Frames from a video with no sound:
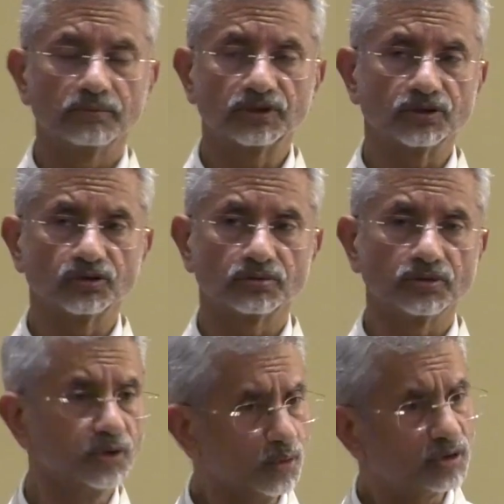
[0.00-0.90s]
which
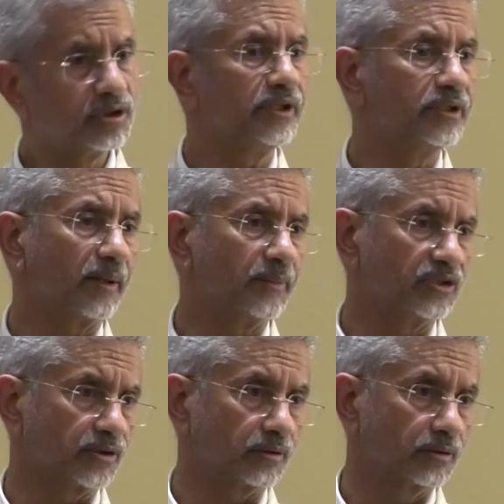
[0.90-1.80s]
is hugely
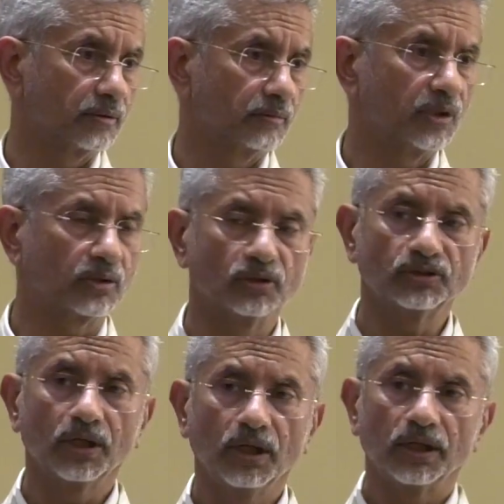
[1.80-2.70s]
damaging,
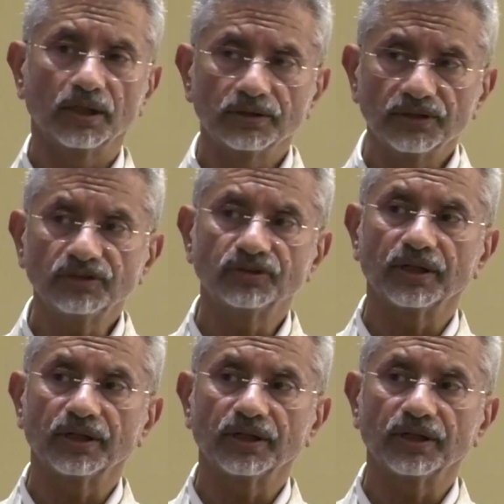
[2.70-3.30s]
because in this